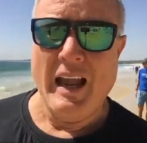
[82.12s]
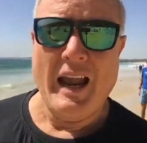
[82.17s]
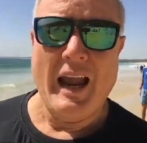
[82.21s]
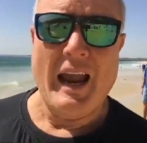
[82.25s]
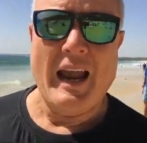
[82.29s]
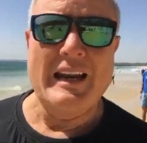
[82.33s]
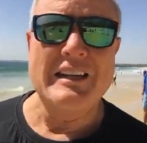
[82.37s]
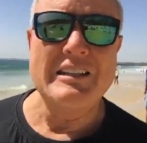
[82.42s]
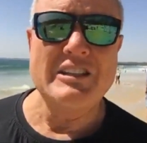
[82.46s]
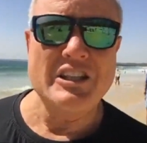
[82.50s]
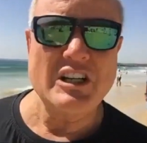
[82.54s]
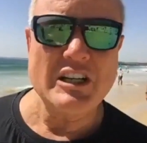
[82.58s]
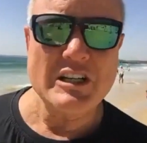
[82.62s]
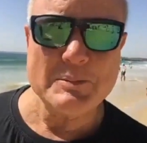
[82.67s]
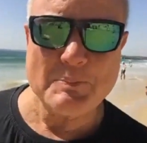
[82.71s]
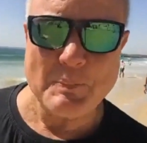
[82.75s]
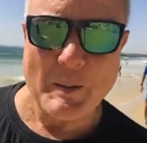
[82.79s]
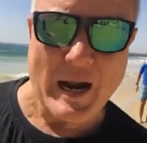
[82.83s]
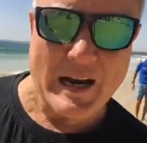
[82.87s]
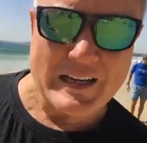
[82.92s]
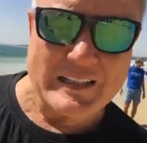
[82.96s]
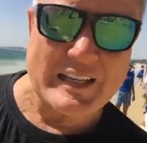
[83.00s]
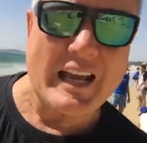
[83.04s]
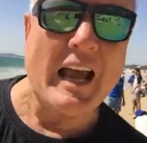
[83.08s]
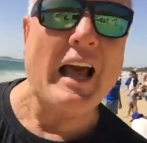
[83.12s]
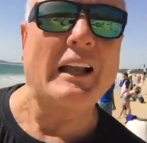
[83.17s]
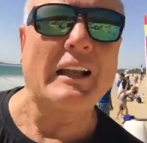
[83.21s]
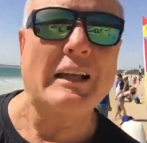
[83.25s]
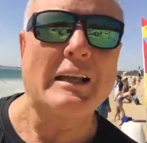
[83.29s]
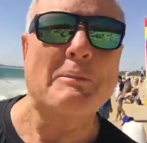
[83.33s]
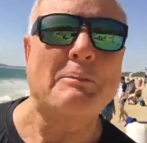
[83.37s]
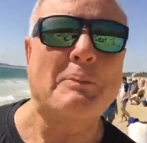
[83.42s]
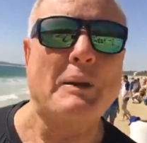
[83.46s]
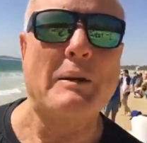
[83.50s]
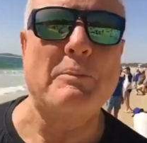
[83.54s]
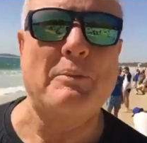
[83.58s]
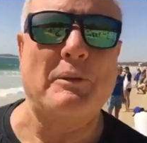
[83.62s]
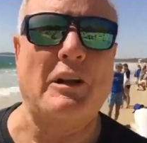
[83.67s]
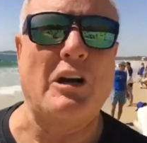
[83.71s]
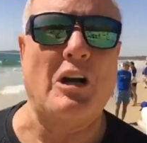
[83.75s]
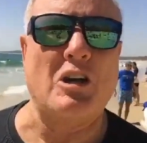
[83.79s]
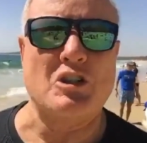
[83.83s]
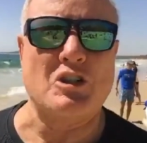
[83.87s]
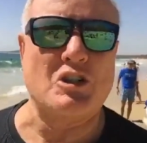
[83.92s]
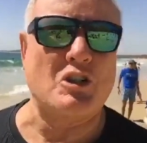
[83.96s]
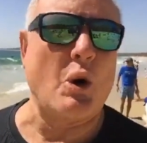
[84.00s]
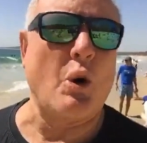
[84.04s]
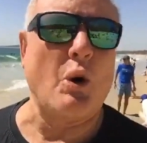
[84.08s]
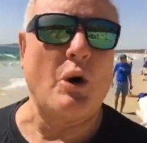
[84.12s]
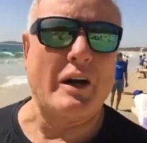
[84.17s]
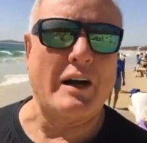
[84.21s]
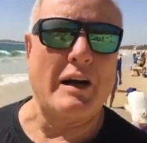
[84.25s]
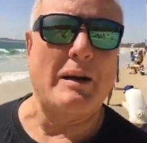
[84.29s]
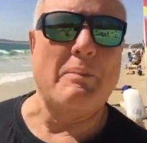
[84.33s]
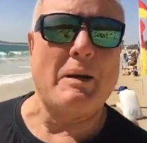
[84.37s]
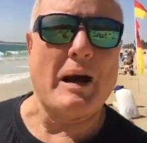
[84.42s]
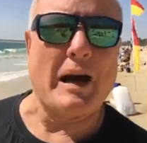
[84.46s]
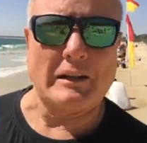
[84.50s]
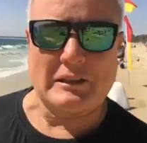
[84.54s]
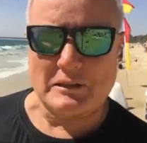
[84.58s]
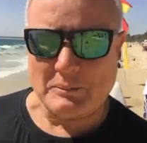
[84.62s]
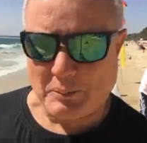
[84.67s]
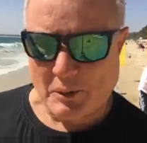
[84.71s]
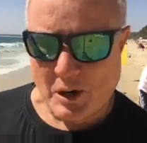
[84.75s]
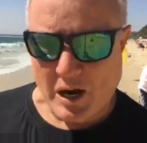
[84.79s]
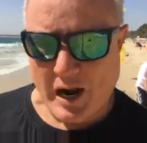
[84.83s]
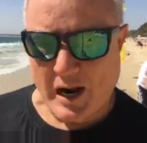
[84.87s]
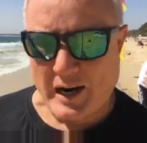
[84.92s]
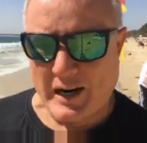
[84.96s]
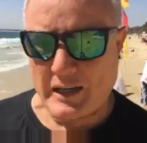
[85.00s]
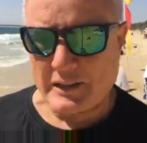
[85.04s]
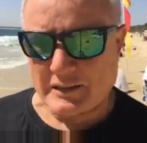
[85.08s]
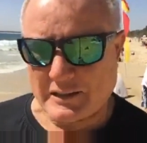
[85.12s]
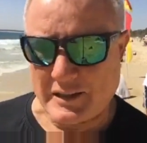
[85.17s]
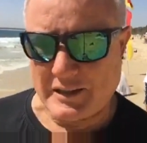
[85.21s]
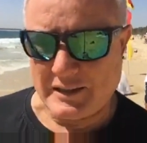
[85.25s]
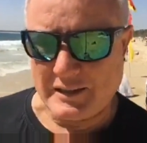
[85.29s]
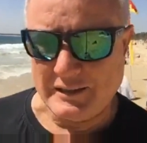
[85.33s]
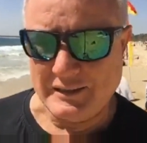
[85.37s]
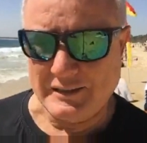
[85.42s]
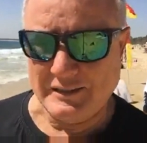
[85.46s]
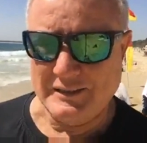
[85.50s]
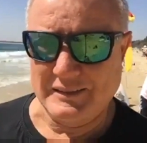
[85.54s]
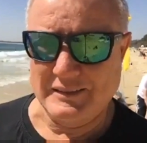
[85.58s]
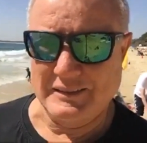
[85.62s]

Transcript: And just by telling people our story about the product,